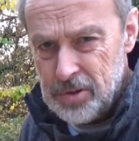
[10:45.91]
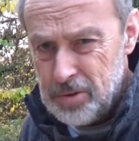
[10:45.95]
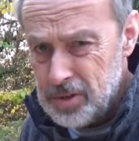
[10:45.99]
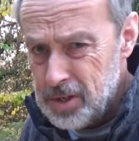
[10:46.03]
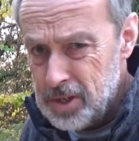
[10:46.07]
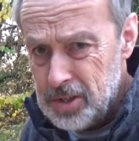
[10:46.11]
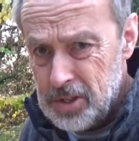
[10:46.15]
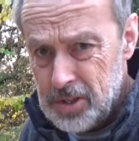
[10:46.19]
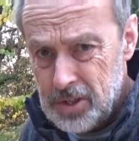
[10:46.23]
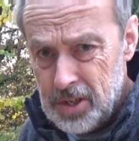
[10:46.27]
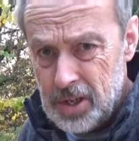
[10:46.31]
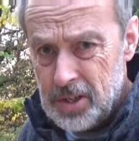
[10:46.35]
We
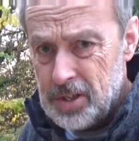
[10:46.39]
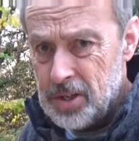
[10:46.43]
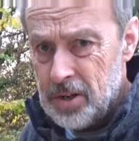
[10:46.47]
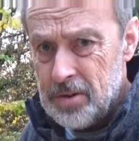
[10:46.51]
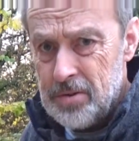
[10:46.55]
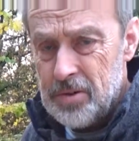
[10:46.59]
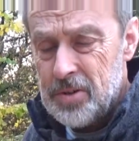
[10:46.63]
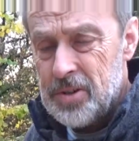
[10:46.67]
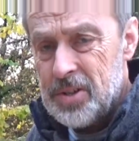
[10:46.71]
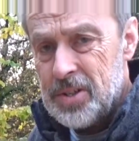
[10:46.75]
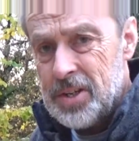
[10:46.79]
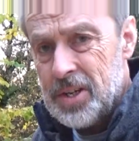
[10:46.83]
did
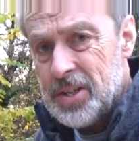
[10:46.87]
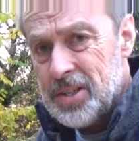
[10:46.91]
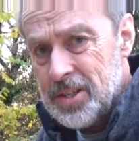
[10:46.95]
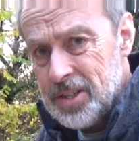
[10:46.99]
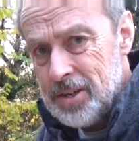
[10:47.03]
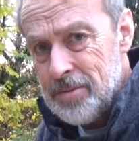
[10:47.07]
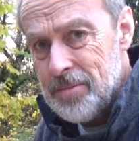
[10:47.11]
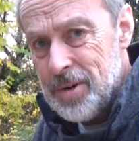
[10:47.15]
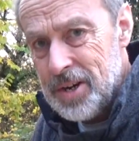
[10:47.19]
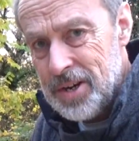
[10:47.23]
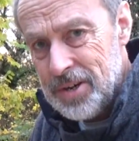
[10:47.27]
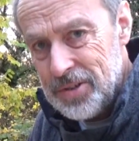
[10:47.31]

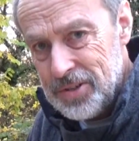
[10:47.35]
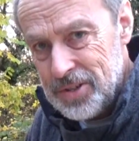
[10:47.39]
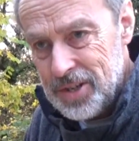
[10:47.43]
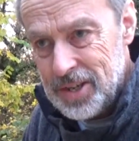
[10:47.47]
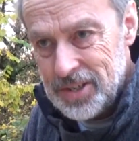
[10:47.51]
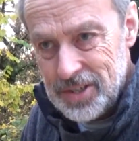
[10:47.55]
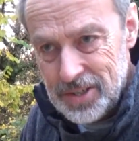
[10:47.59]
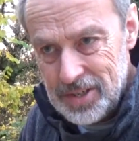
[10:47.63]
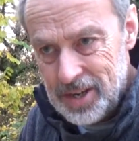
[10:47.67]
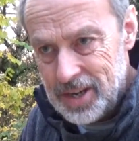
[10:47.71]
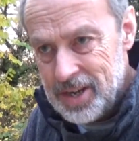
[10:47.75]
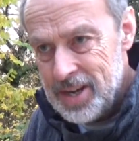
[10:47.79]
660 miles
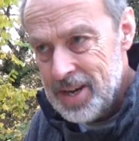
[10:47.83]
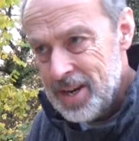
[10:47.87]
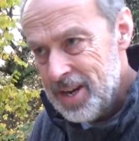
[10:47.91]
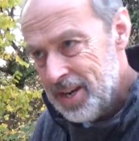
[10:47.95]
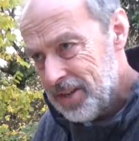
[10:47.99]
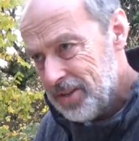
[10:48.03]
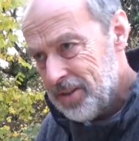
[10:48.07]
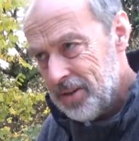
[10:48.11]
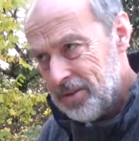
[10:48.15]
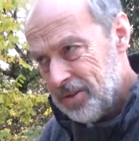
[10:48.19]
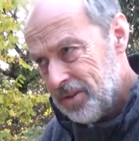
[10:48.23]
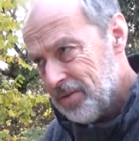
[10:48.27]
yesterday,
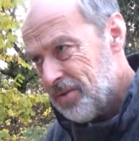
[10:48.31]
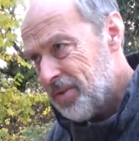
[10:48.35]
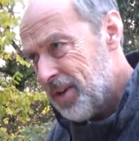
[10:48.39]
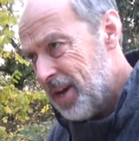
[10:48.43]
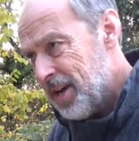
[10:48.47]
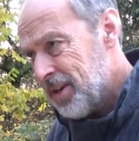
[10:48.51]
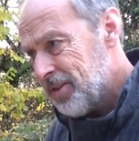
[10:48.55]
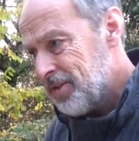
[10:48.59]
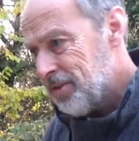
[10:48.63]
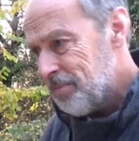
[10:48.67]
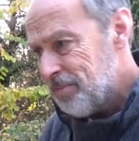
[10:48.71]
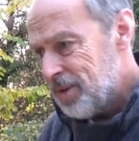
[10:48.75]
so it's
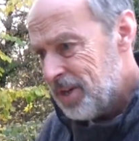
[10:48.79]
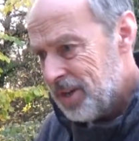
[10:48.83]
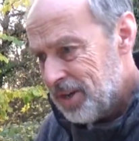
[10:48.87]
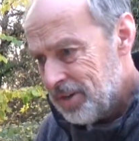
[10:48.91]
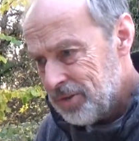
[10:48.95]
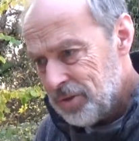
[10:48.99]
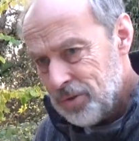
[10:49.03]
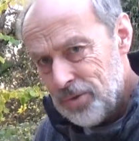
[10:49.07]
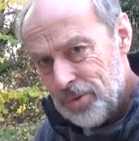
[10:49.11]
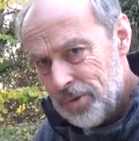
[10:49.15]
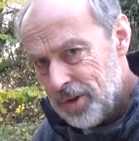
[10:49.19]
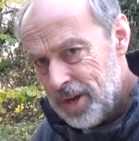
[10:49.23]
1,000
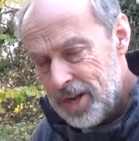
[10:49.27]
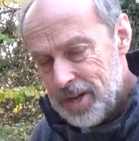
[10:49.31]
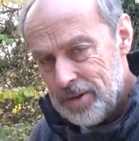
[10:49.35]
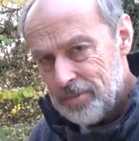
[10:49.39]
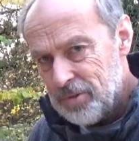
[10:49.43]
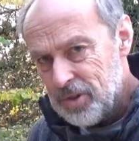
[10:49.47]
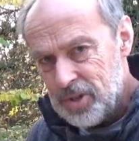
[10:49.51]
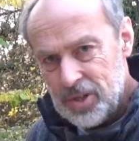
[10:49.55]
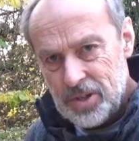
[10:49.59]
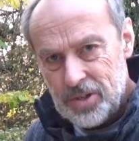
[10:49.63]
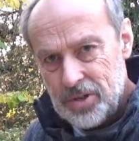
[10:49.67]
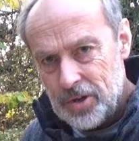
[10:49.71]
miles all in.
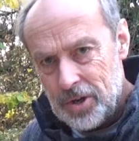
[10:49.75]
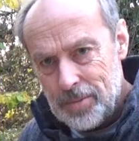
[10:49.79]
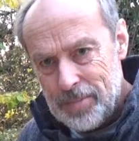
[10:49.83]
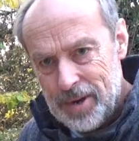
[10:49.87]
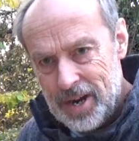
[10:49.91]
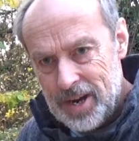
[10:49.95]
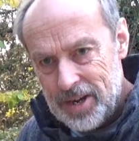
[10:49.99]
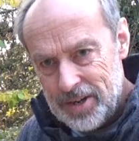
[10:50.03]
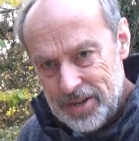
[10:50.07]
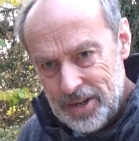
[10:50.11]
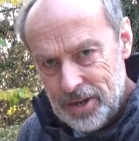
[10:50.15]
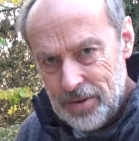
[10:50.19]
We've just got
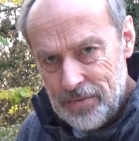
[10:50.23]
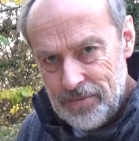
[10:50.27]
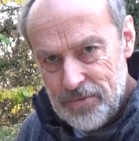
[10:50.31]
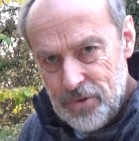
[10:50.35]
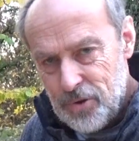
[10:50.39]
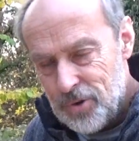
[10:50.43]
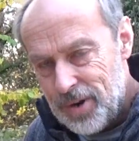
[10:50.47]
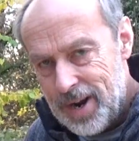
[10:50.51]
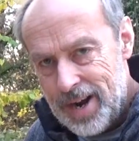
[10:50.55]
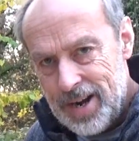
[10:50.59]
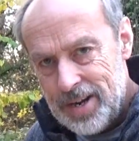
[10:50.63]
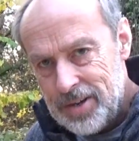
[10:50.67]
about another
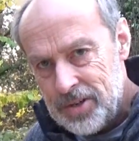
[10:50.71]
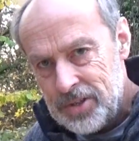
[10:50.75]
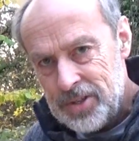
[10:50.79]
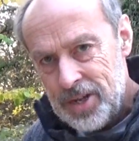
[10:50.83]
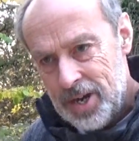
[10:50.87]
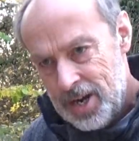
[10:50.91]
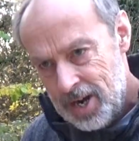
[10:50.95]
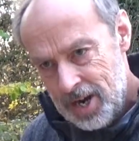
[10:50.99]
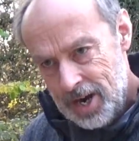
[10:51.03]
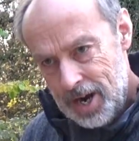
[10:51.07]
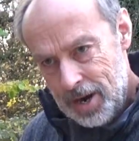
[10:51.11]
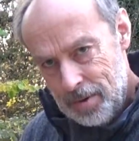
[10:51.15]
4 hours
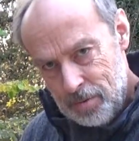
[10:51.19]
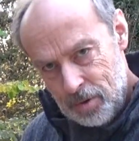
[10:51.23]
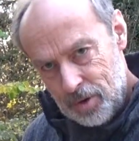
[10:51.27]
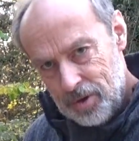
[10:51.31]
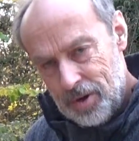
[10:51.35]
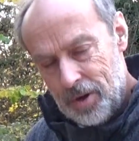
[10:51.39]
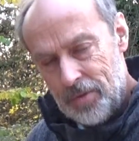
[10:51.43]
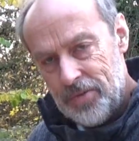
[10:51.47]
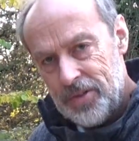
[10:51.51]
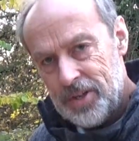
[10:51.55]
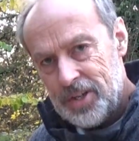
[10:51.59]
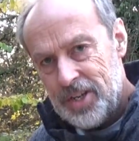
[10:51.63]
and we're
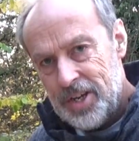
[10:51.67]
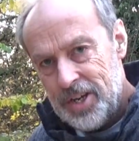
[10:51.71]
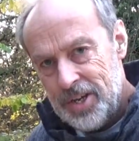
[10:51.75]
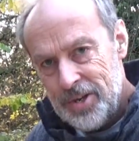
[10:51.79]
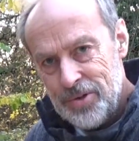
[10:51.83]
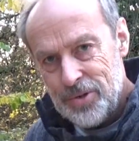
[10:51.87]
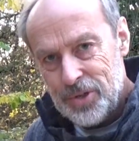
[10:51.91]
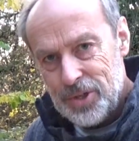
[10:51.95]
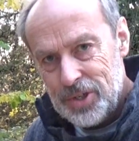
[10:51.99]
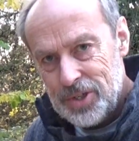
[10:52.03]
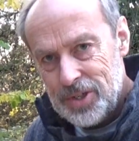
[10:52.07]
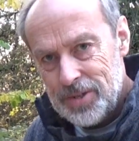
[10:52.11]
on the
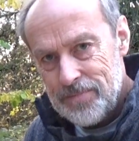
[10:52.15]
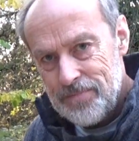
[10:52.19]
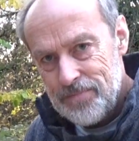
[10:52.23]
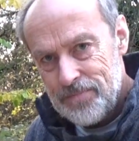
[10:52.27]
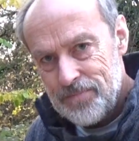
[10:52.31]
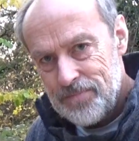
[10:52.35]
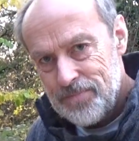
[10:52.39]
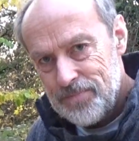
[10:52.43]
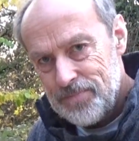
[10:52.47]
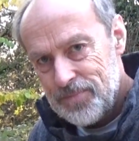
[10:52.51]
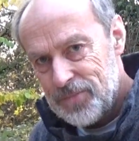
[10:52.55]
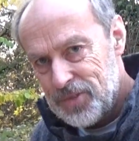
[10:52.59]
coast.
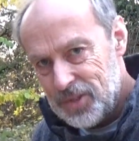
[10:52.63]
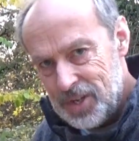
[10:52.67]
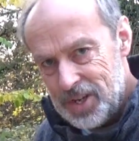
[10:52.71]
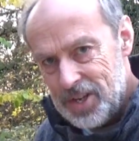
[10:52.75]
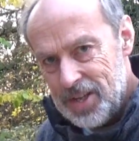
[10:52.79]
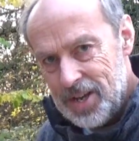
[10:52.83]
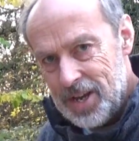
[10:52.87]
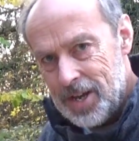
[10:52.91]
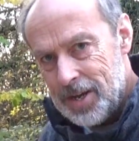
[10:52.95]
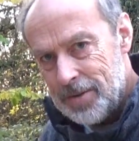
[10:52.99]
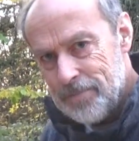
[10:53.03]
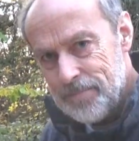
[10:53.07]
See you
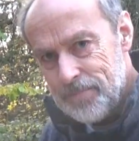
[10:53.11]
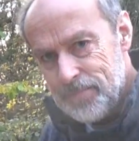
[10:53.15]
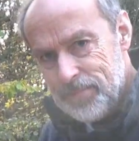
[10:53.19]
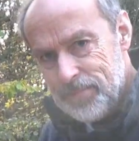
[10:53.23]
there.